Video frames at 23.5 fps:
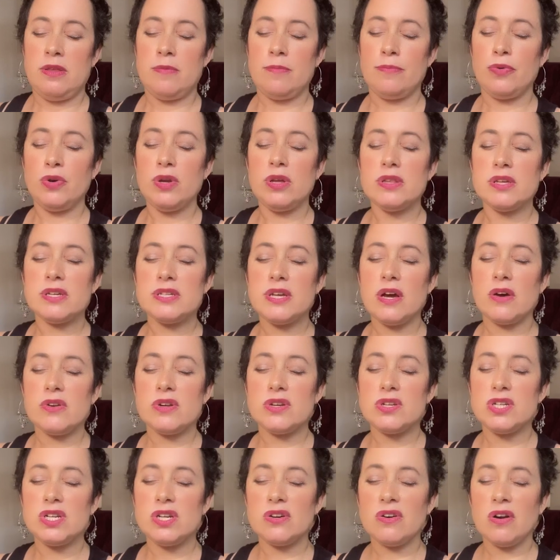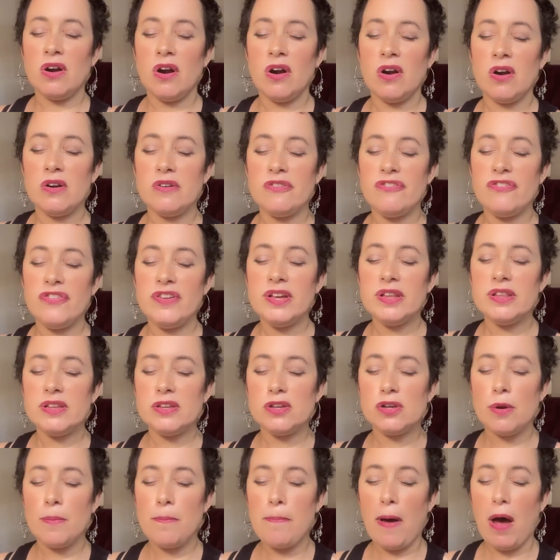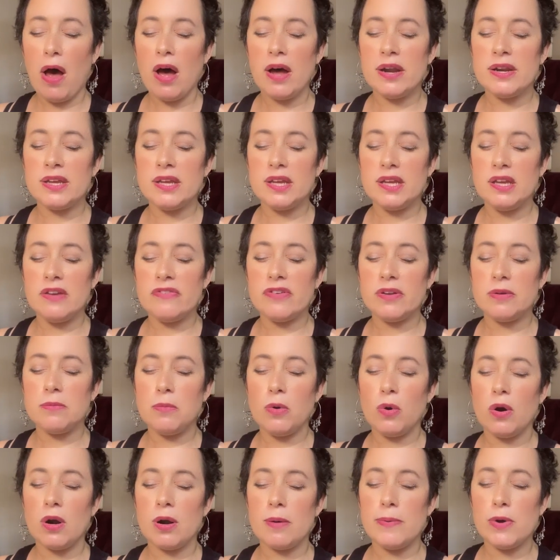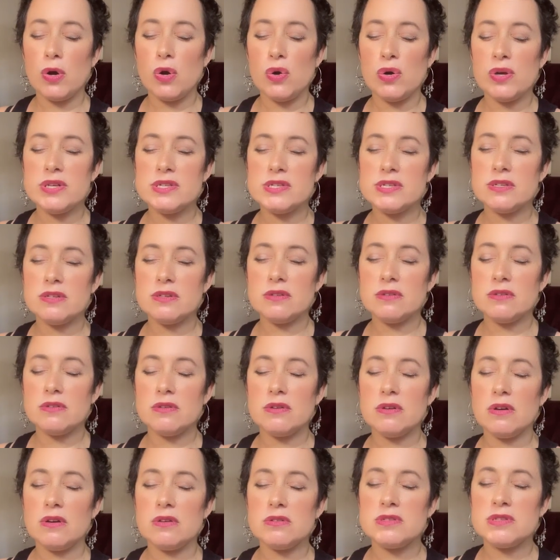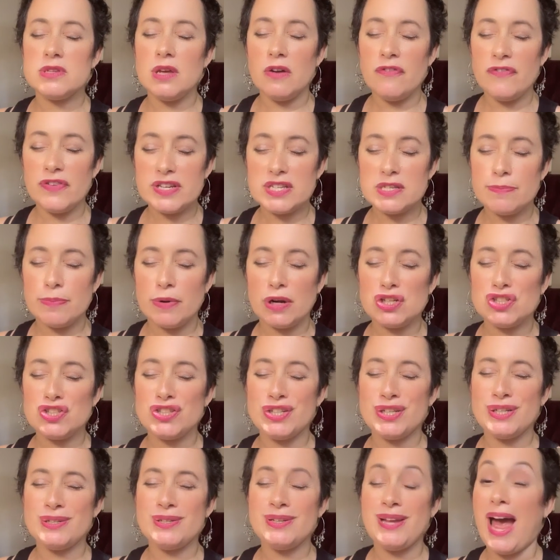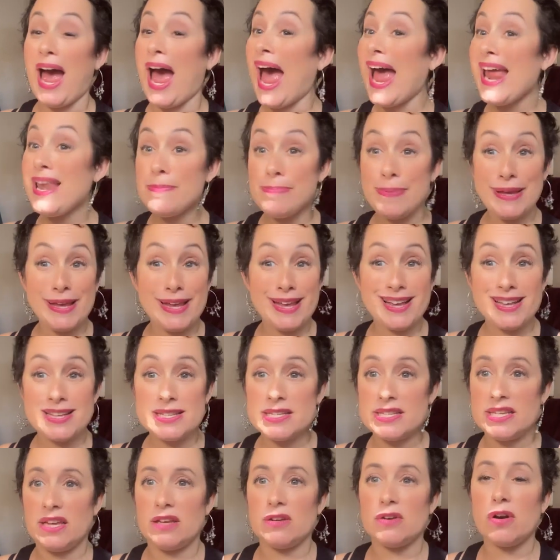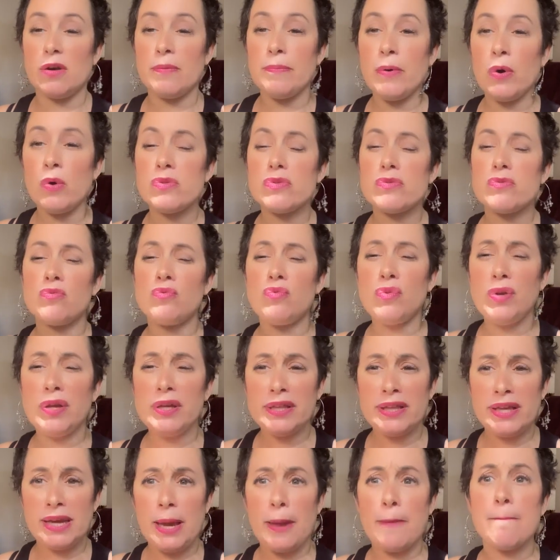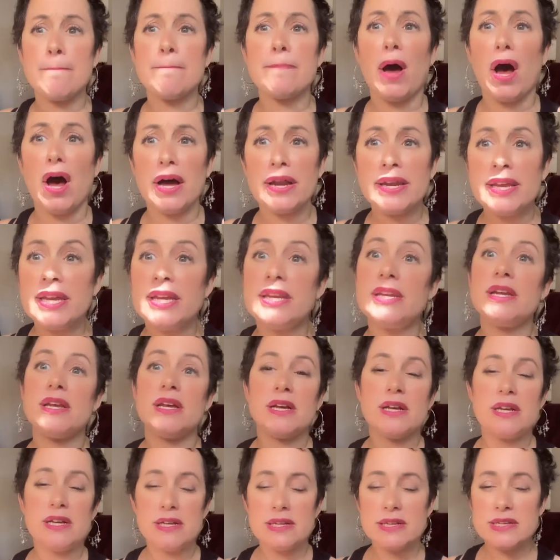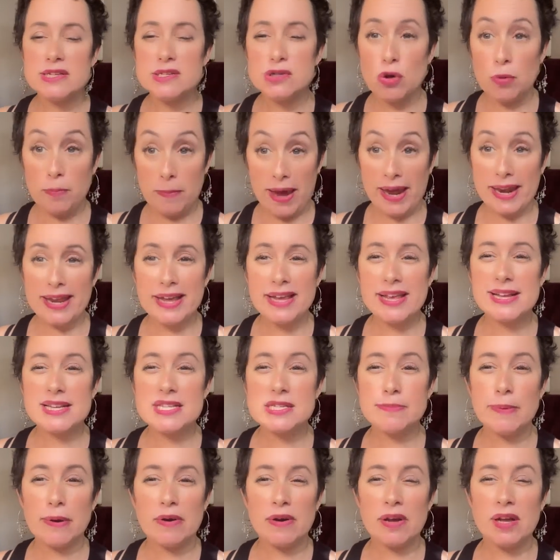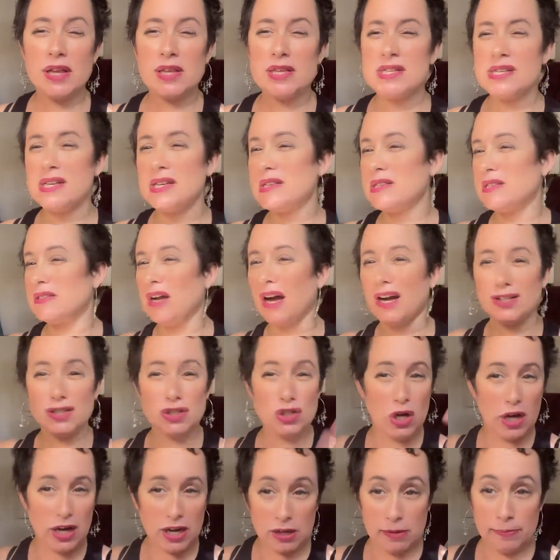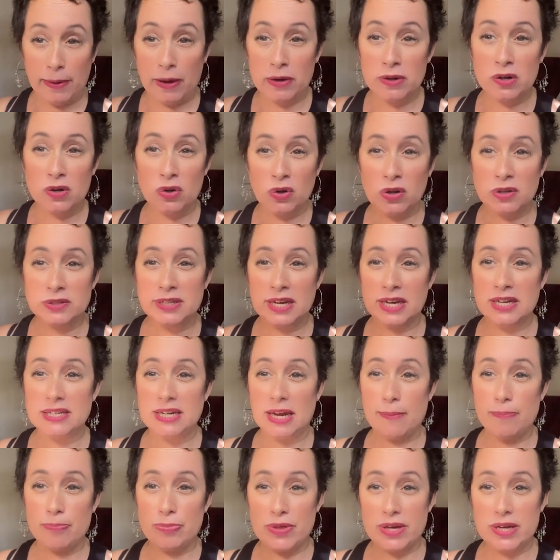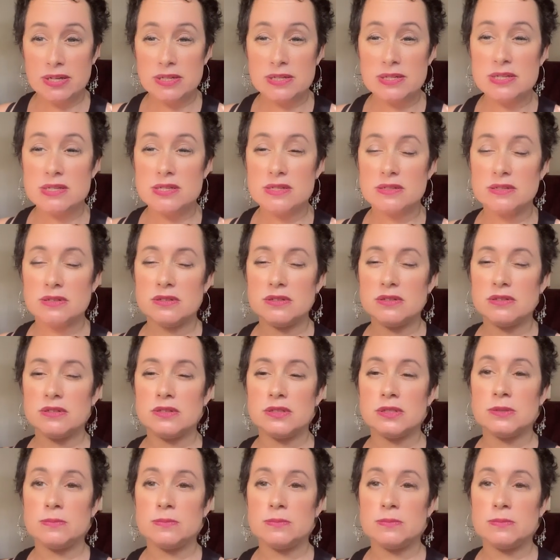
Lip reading: And then breathing down into your heart, feeling your body even more, because self-expression and being seen are both really embodied somatic experiences, not talked about it all day type things.